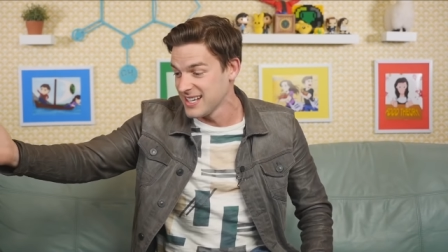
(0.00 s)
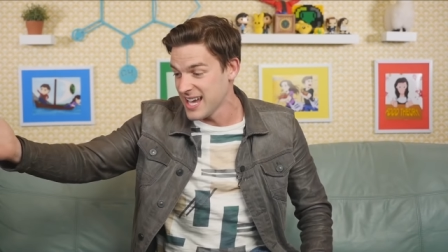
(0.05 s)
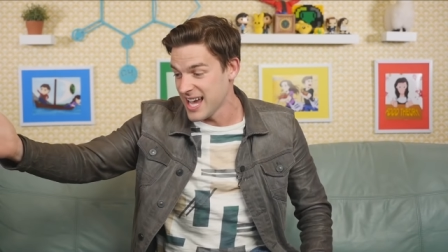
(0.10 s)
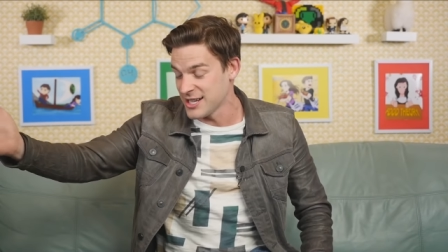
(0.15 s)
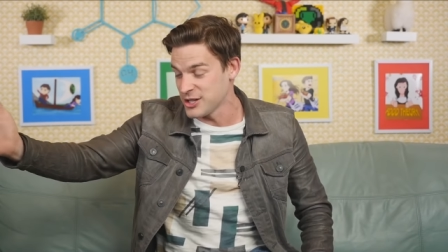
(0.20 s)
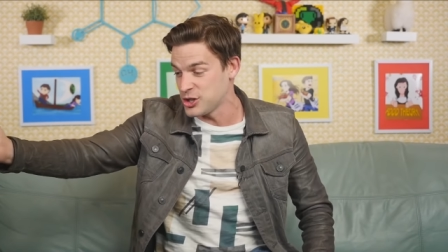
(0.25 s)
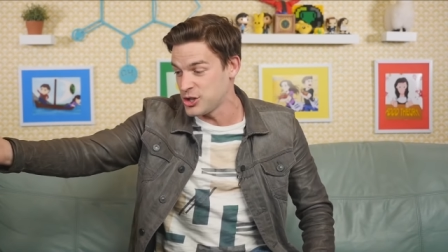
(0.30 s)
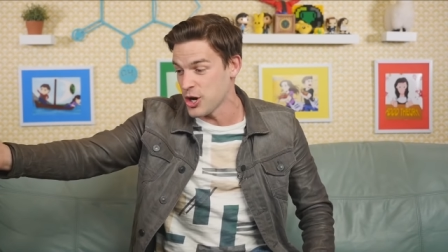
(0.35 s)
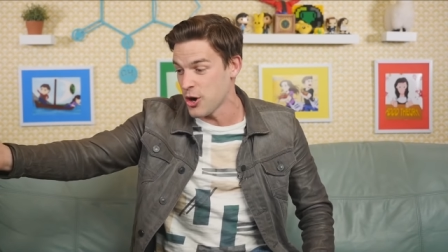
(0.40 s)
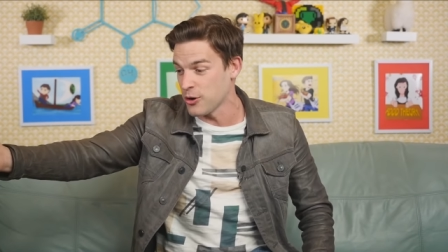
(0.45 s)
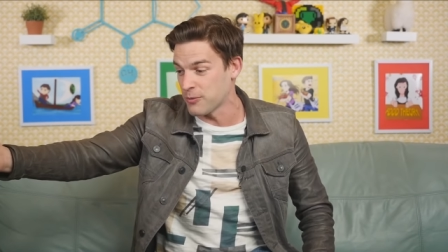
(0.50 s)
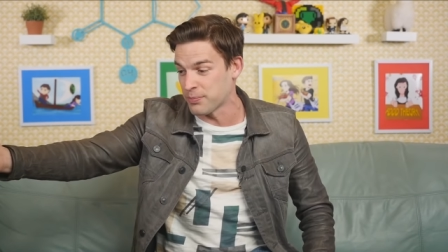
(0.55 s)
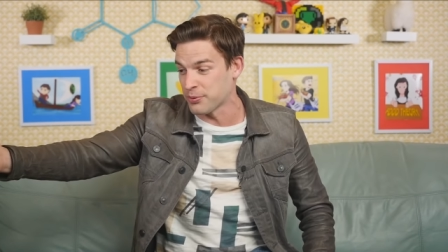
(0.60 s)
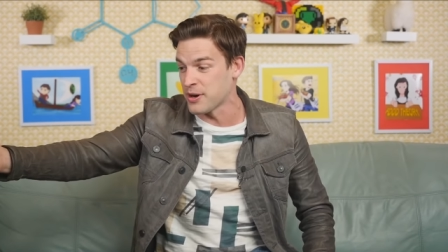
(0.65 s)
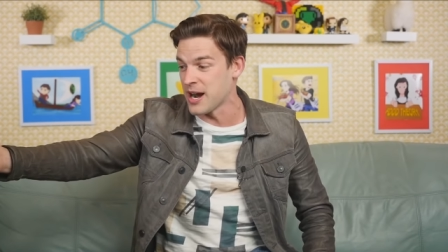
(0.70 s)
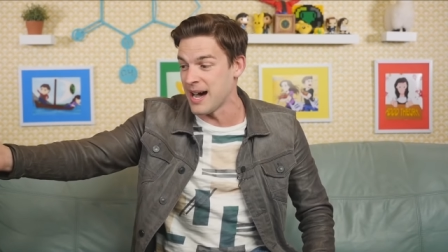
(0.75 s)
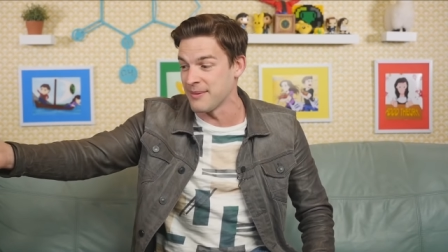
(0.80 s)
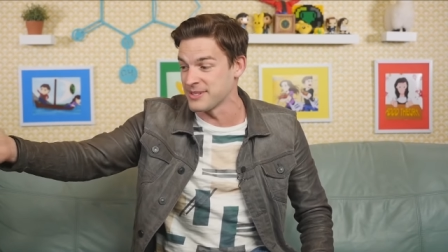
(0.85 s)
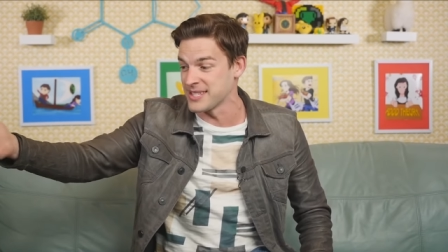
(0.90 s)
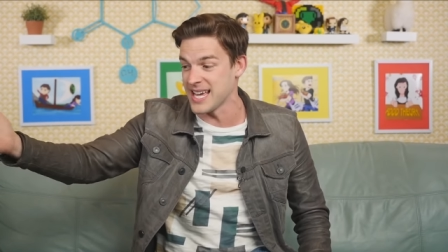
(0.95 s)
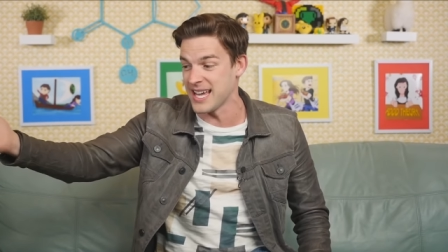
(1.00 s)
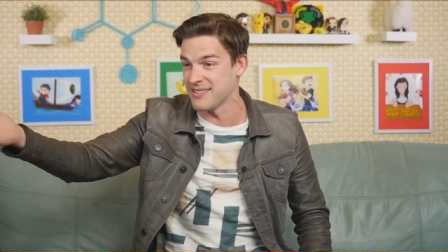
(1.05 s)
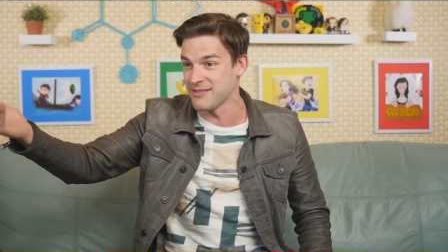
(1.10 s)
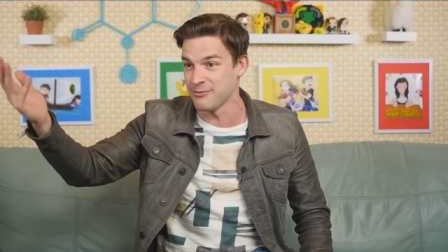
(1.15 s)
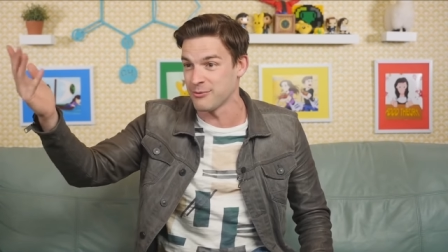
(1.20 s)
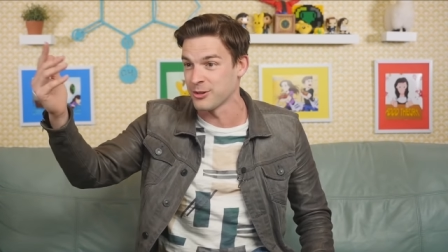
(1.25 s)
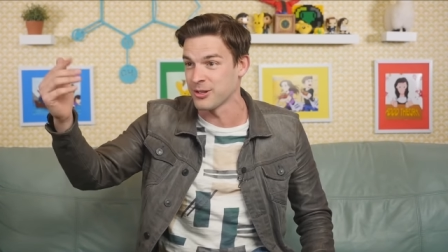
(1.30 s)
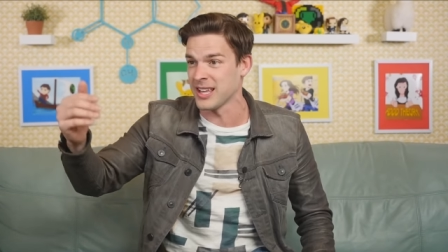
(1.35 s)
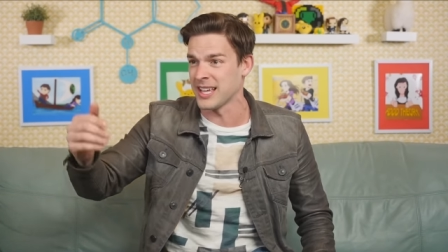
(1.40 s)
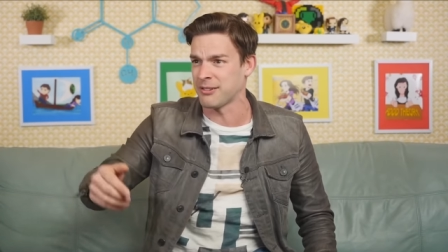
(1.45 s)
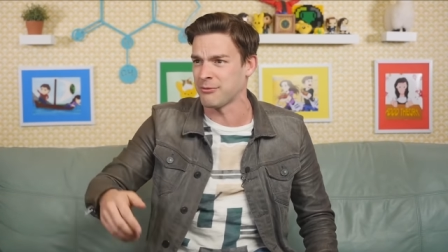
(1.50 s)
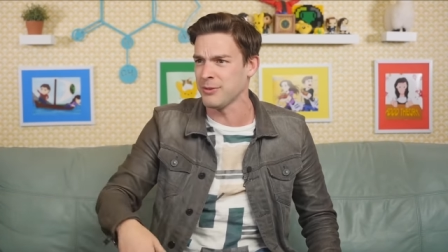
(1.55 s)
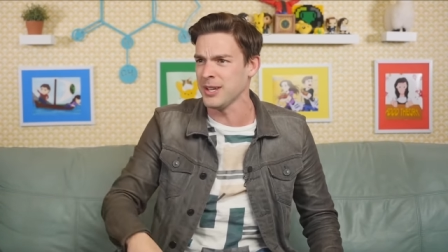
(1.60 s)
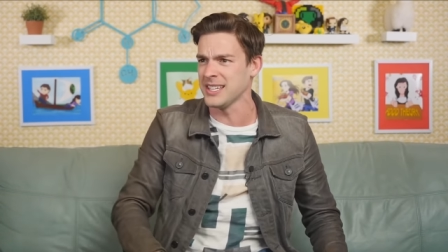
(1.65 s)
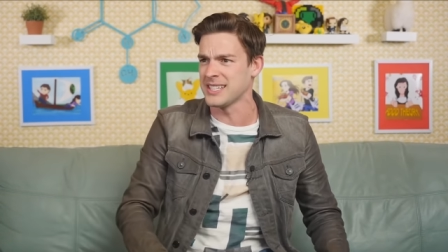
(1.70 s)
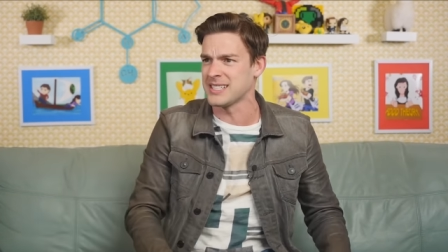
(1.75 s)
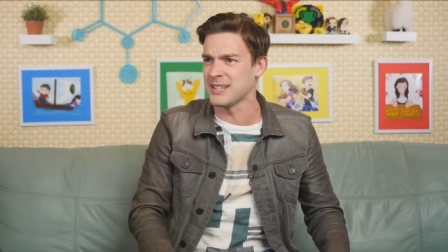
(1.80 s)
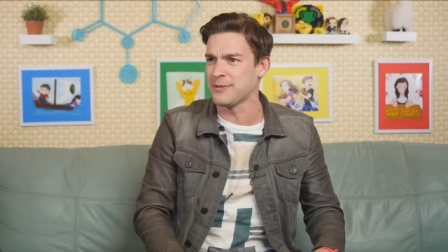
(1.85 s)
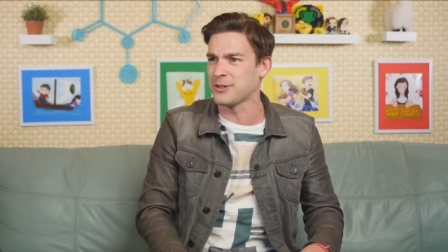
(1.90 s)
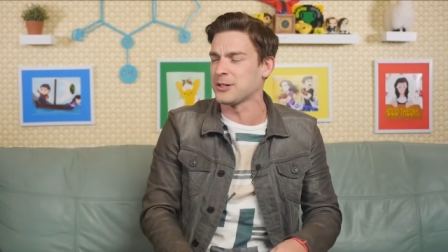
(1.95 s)
and joke prompts that were like
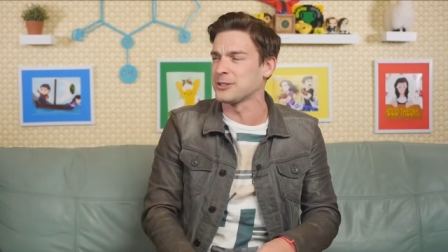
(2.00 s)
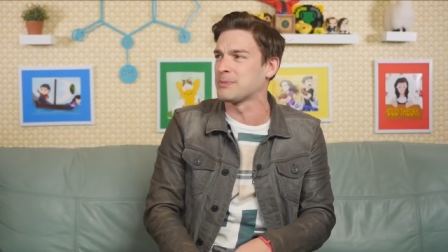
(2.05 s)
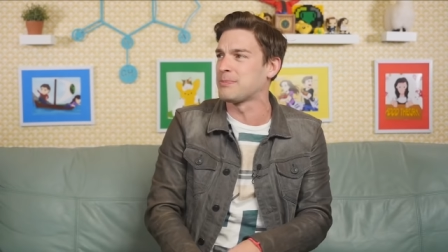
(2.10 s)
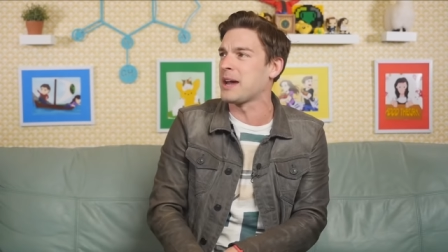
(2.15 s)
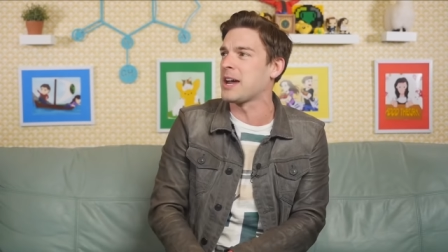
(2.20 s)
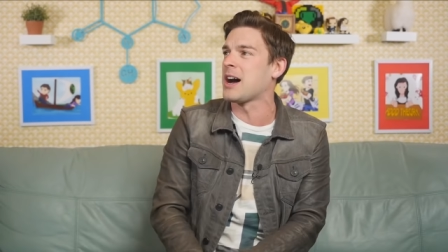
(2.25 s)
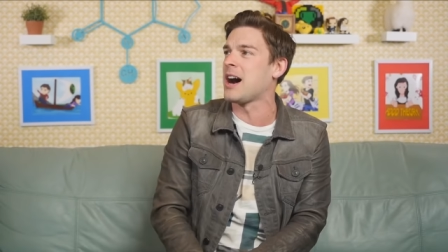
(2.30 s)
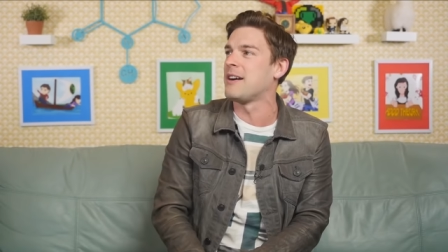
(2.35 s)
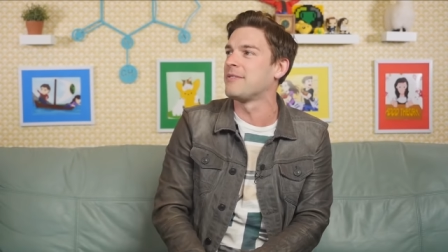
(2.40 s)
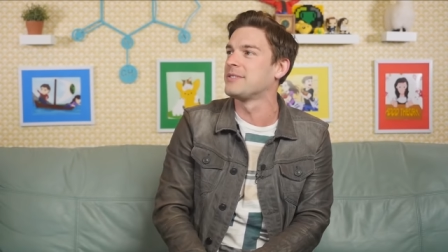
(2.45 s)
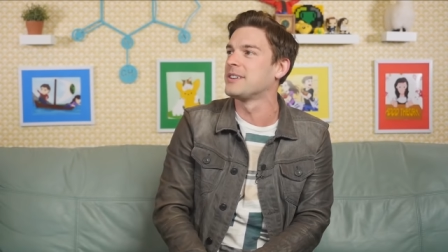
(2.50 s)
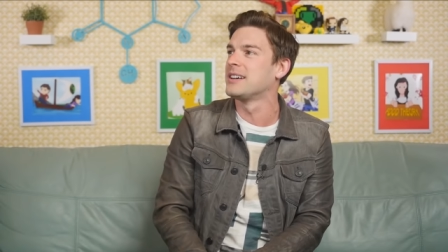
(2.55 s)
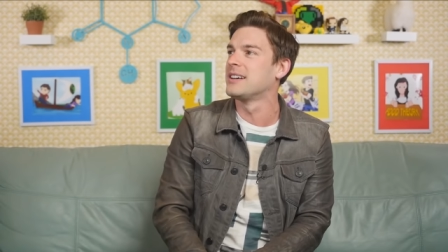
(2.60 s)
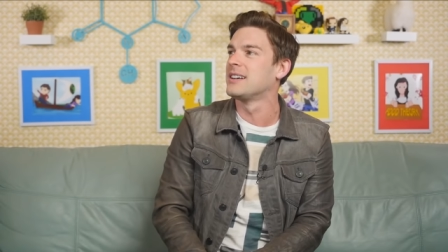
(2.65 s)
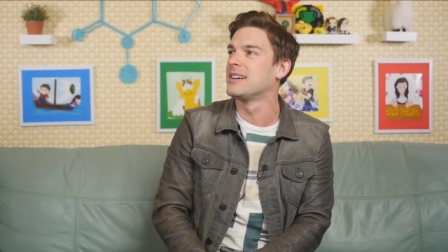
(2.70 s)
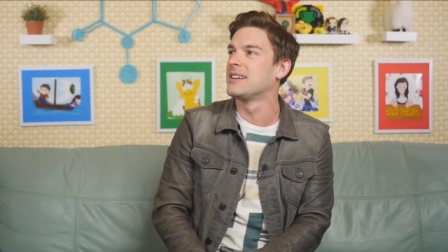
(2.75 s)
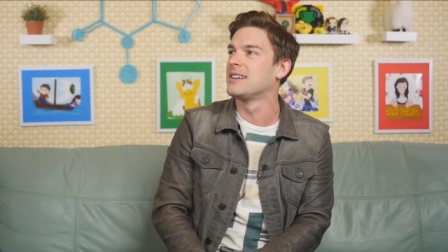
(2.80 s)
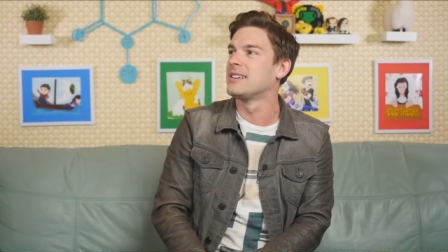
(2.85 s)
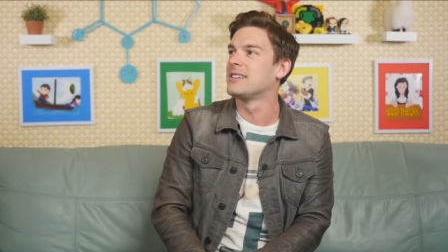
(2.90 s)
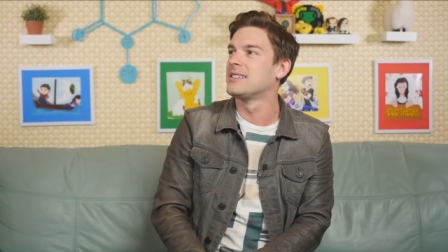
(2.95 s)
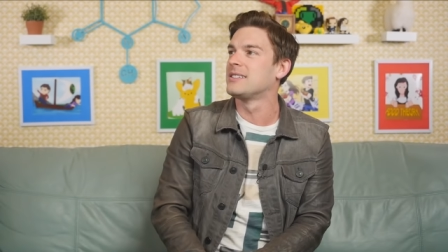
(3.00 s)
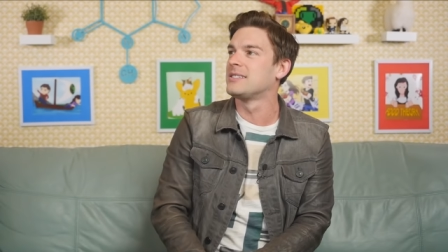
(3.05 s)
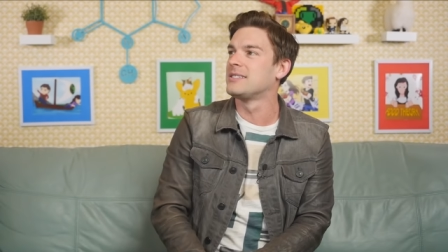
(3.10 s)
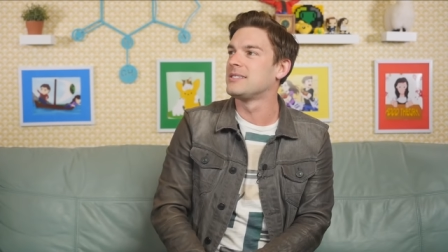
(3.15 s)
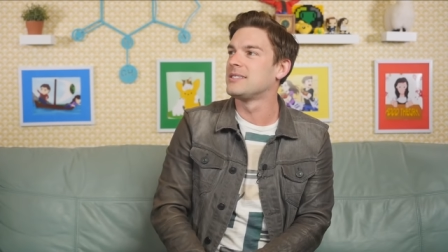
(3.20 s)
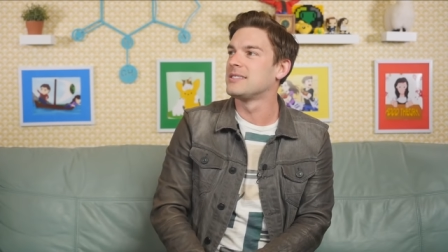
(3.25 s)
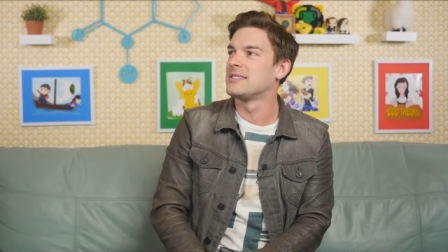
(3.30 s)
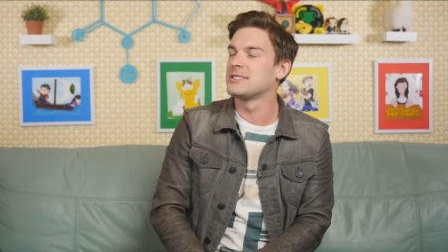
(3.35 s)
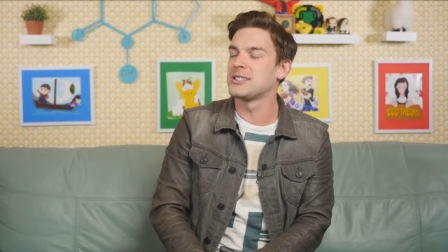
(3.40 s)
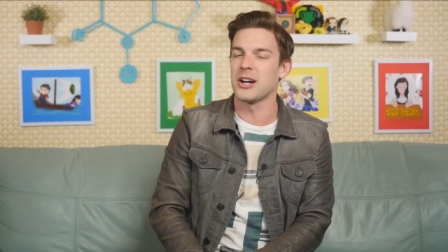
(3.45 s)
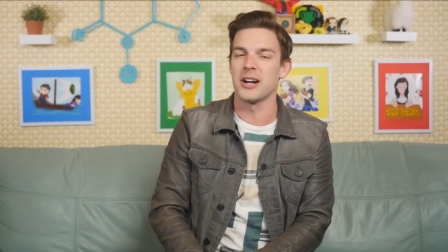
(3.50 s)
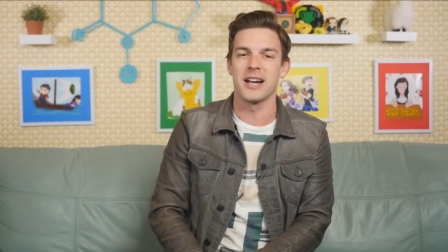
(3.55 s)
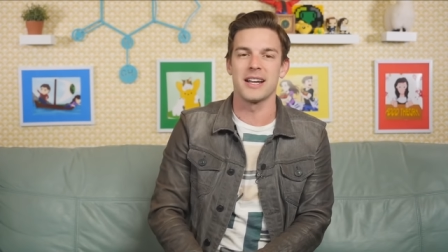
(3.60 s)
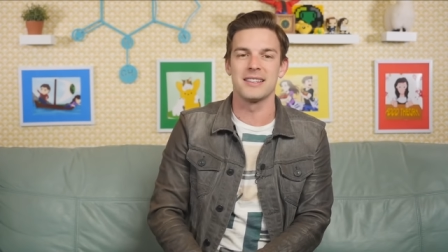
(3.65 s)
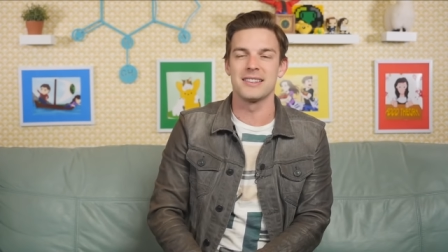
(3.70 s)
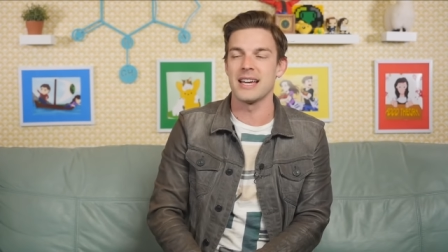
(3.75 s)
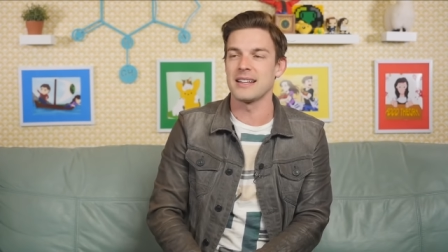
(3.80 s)
really difficult to pay off. So, sorry. That, so